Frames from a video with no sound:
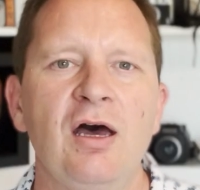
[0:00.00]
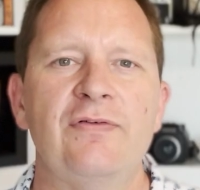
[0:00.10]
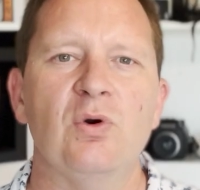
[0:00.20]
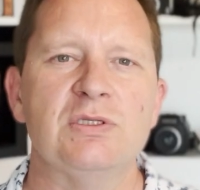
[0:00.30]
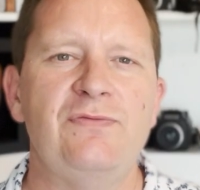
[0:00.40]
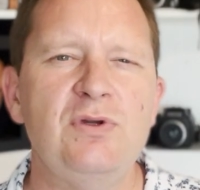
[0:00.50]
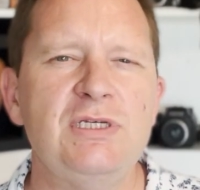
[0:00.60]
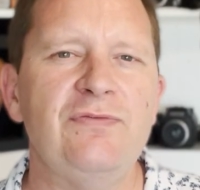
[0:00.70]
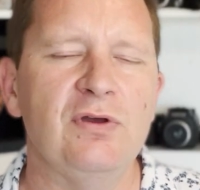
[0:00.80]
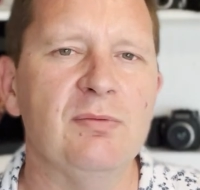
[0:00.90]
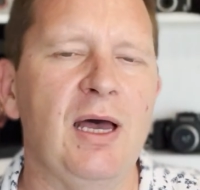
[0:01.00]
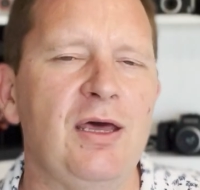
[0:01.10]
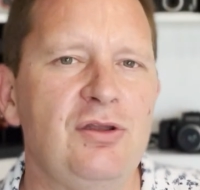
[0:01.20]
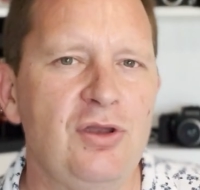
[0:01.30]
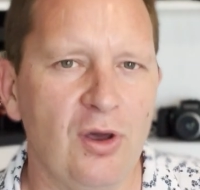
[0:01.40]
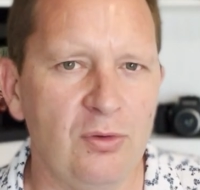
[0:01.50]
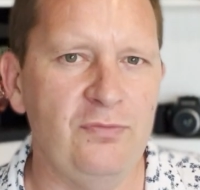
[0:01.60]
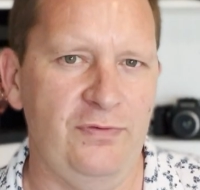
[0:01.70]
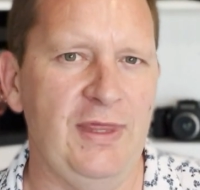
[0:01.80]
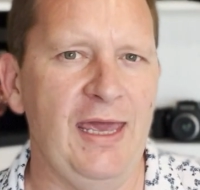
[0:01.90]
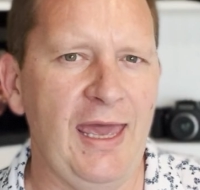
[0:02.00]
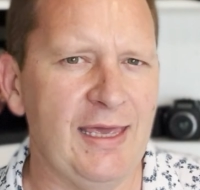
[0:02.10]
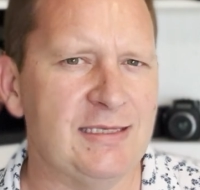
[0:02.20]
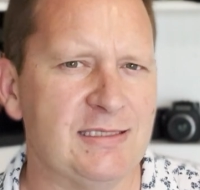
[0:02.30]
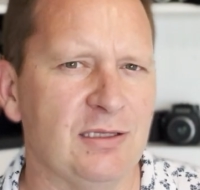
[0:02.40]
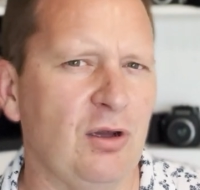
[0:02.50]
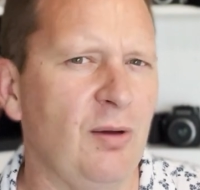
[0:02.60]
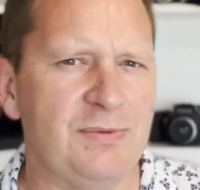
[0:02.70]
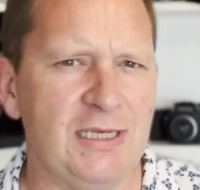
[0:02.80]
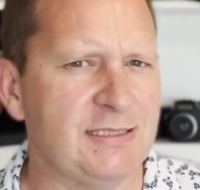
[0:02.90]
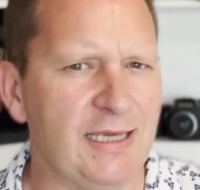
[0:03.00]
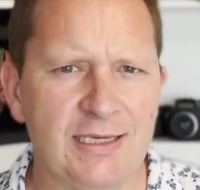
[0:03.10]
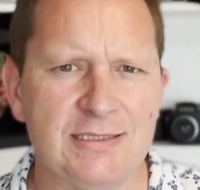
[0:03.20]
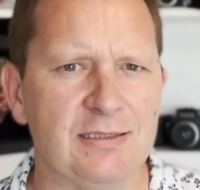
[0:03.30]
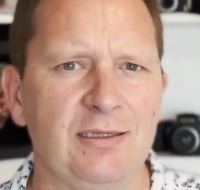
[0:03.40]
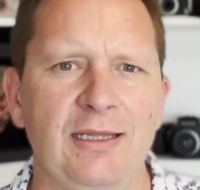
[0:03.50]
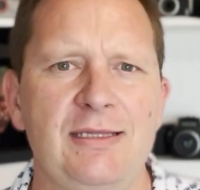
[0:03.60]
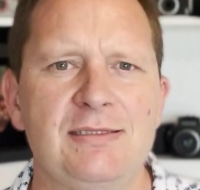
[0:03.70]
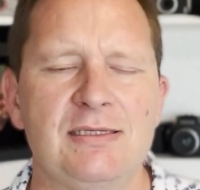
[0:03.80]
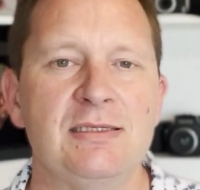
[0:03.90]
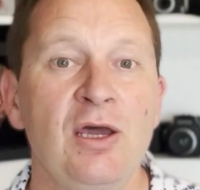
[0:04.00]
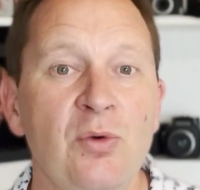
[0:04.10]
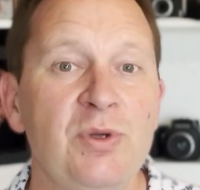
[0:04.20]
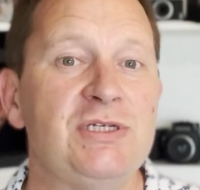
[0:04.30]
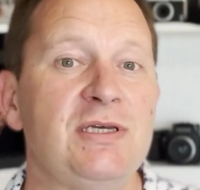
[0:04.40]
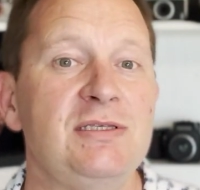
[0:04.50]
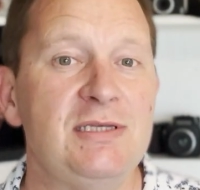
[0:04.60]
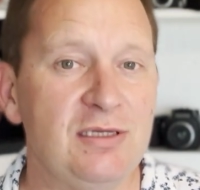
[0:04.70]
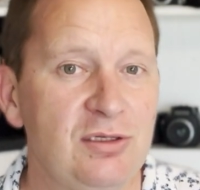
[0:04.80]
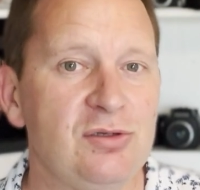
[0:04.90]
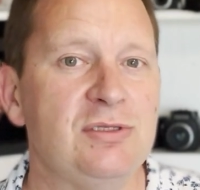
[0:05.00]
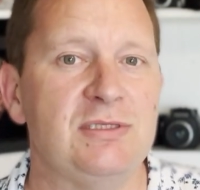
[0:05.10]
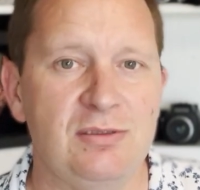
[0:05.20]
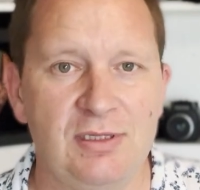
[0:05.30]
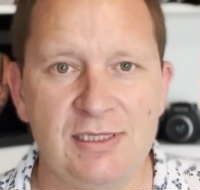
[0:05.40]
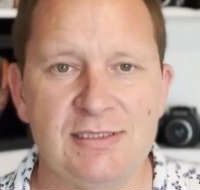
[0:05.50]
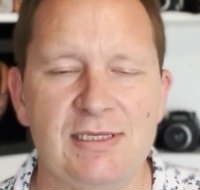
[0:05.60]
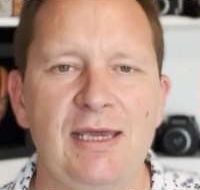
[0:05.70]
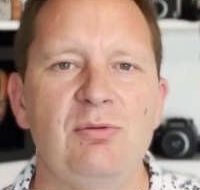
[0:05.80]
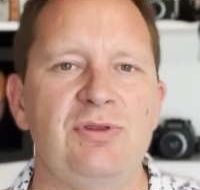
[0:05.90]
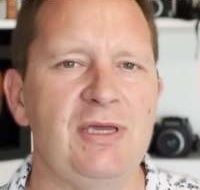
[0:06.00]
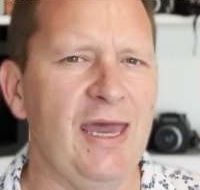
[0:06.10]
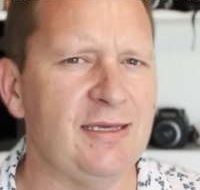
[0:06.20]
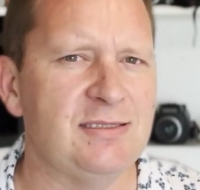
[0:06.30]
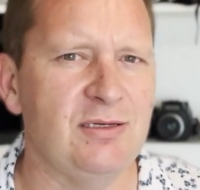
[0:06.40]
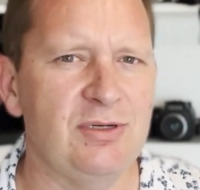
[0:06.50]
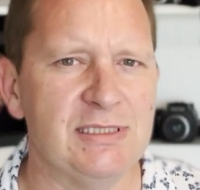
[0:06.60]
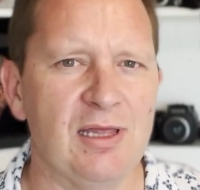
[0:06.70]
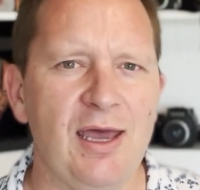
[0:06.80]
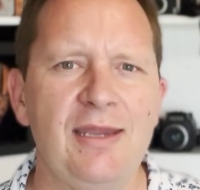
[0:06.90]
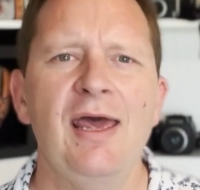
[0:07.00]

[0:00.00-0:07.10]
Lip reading: Of course, Fujifilm are known for their excellent optics, excellent lenses, which continues to this day with the X series line